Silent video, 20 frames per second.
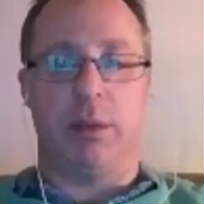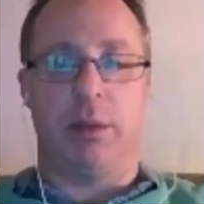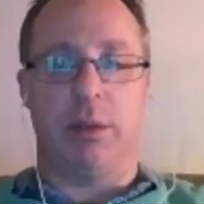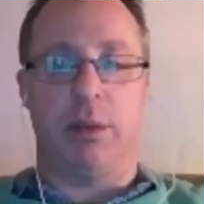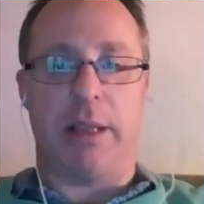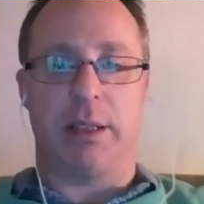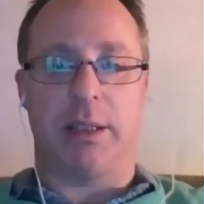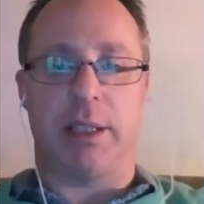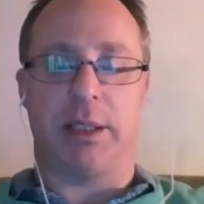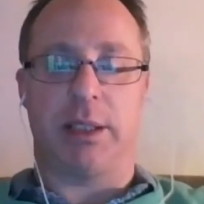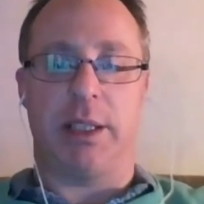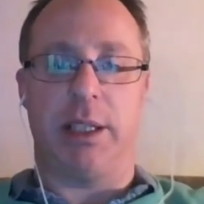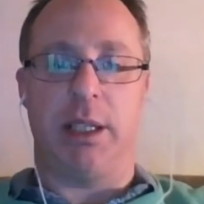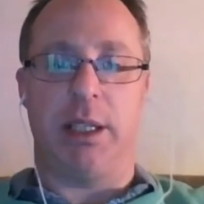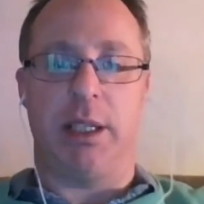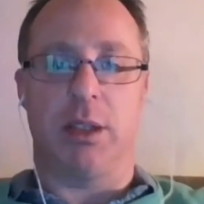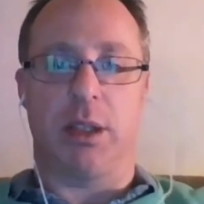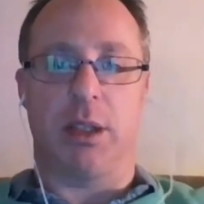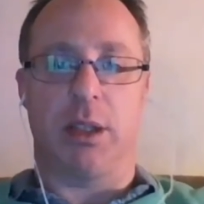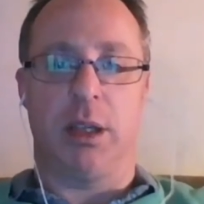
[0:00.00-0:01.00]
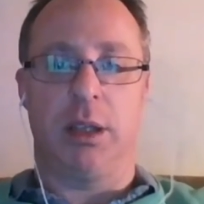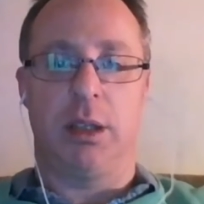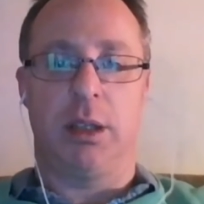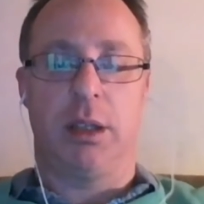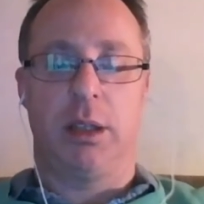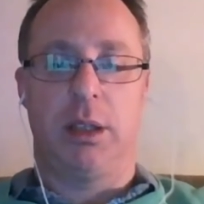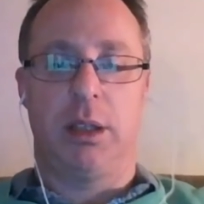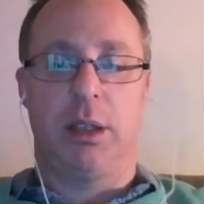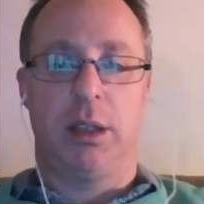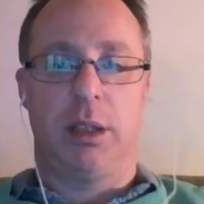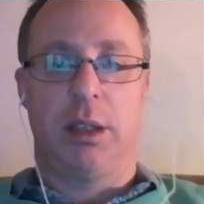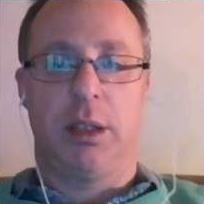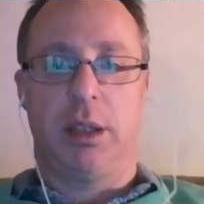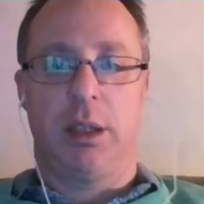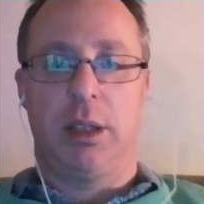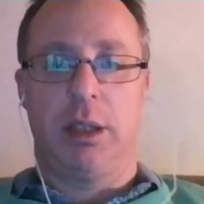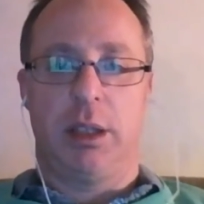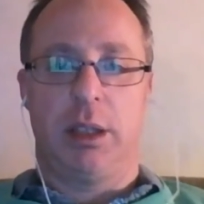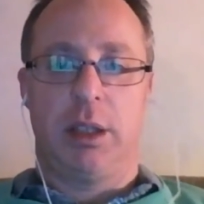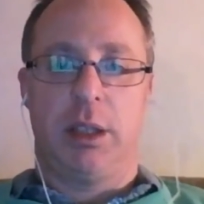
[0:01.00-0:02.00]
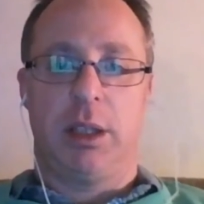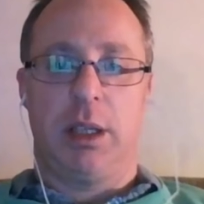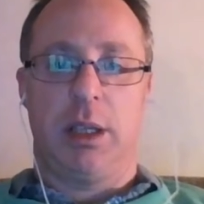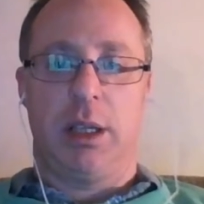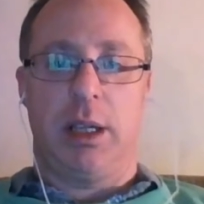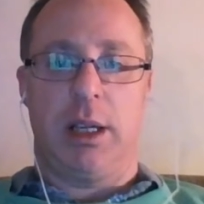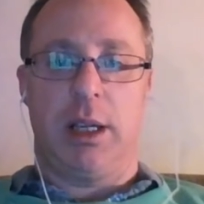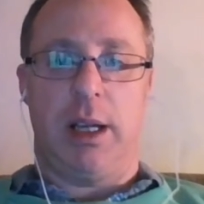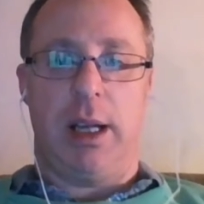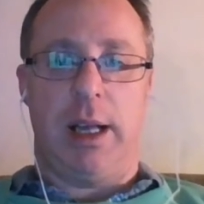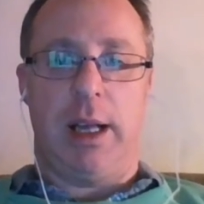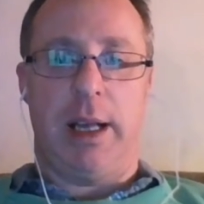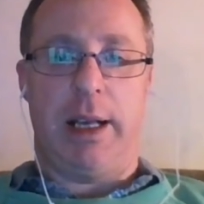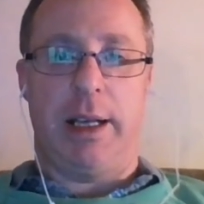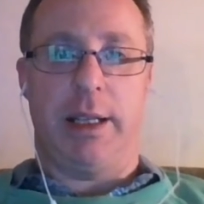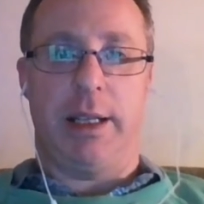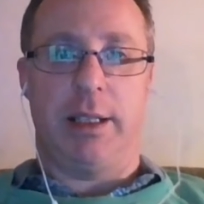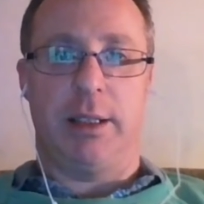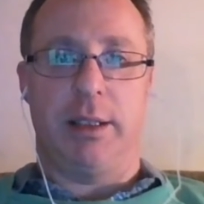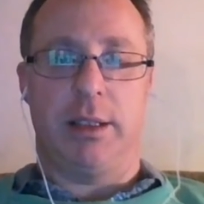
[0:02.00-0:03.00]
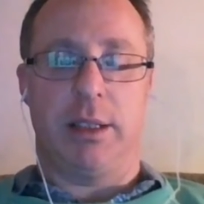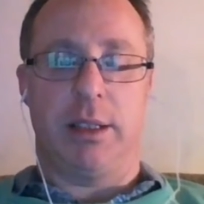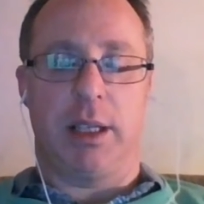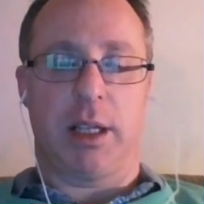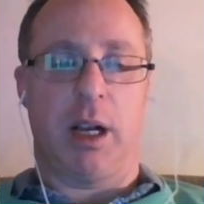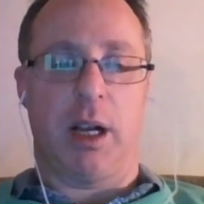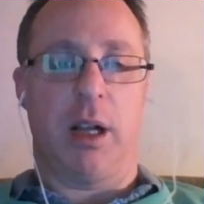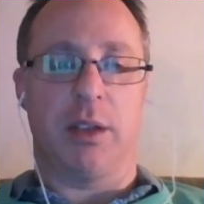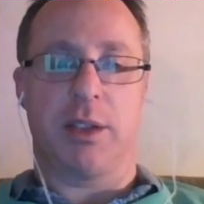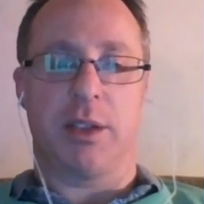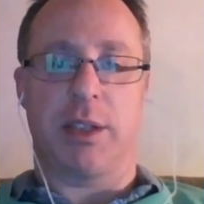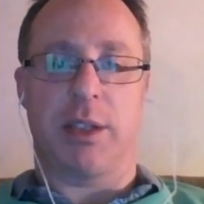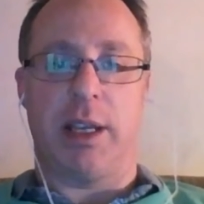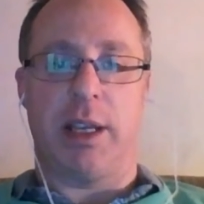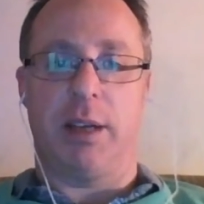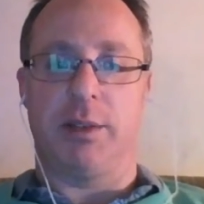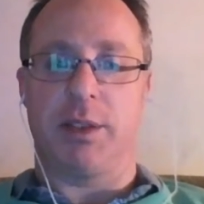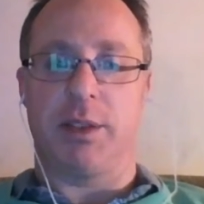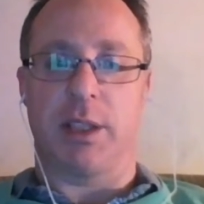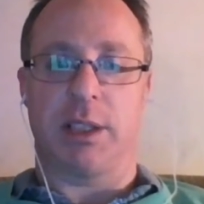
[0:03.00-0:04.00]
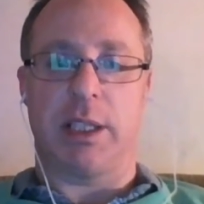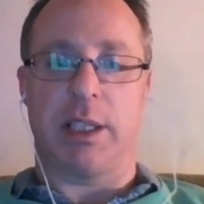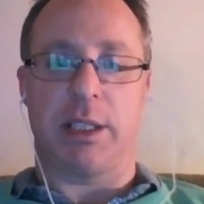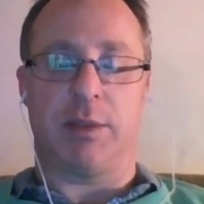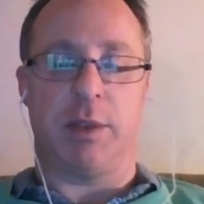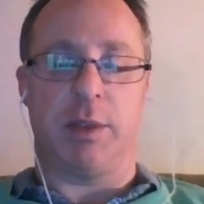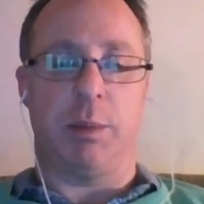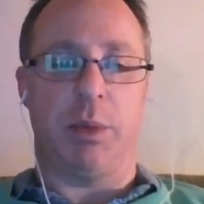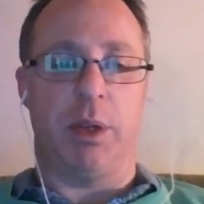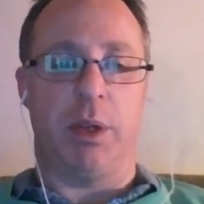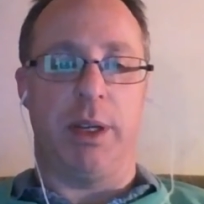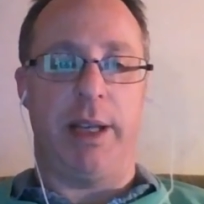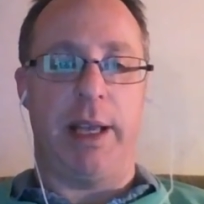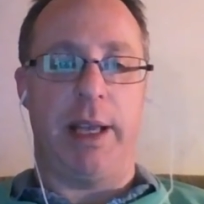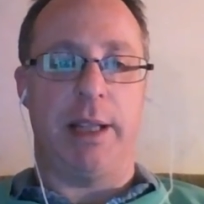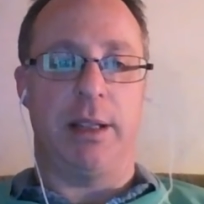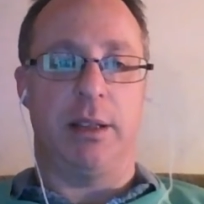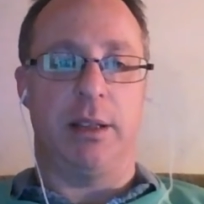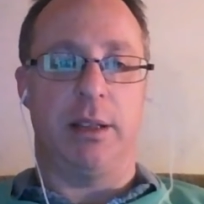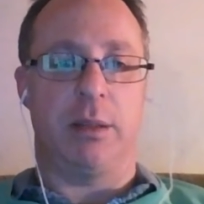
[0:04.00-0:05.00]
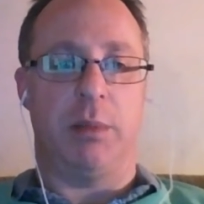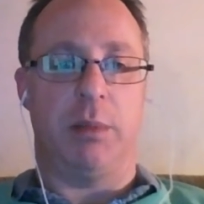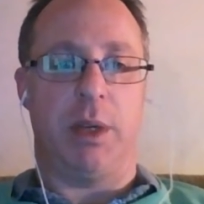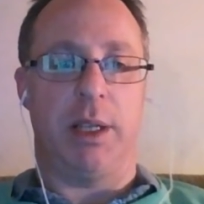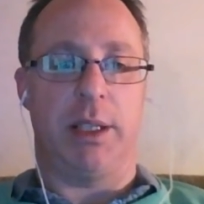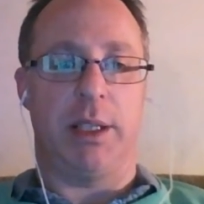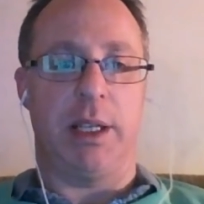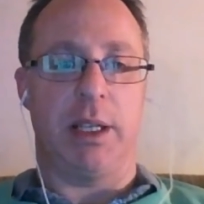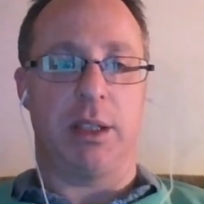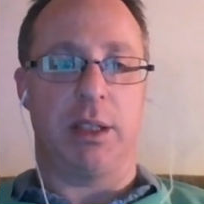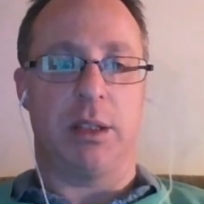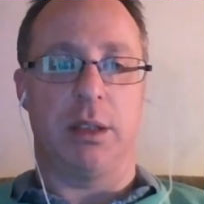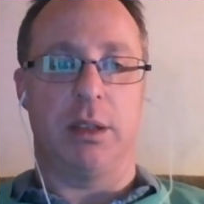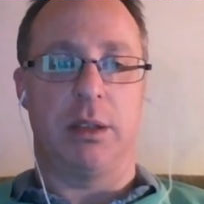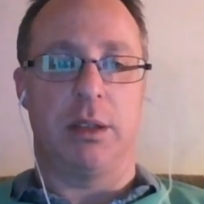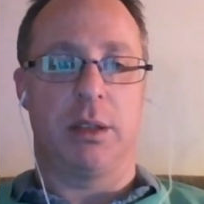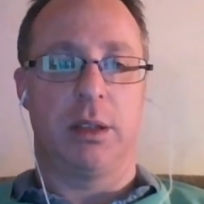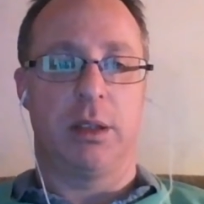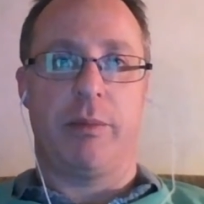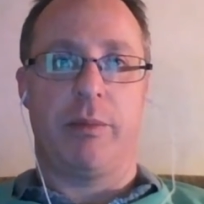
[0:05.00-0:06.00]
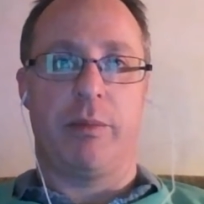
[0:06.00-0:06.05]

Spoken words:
16 years ago, and I can't say I've successfully put an end to my addictions.